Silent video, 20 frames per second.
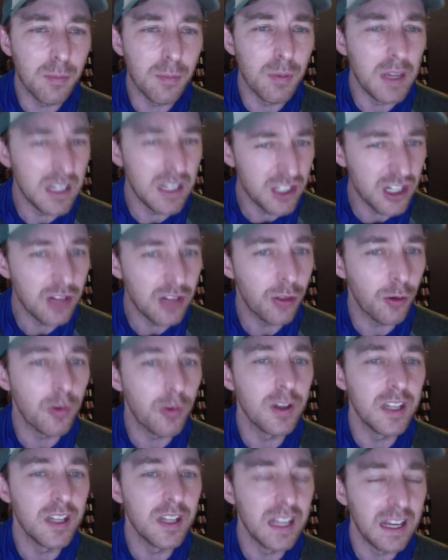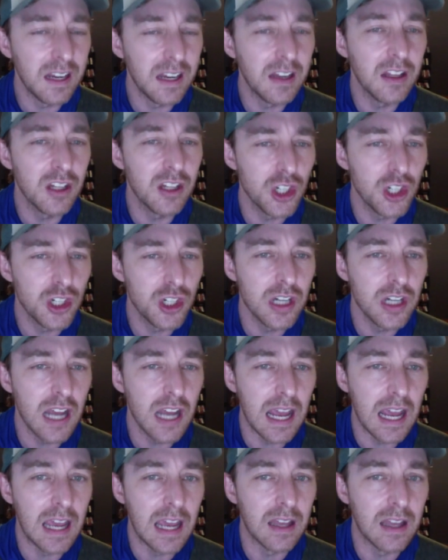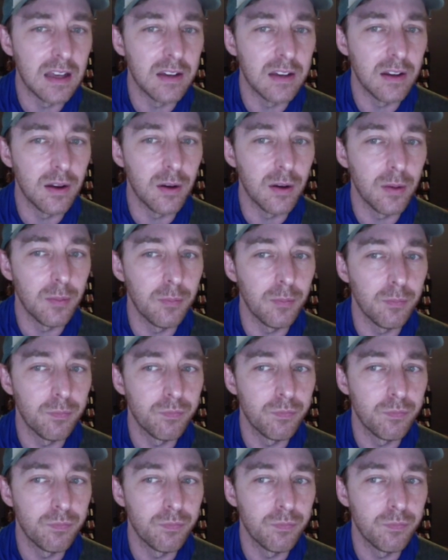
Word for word: PG thirteen ish, and um,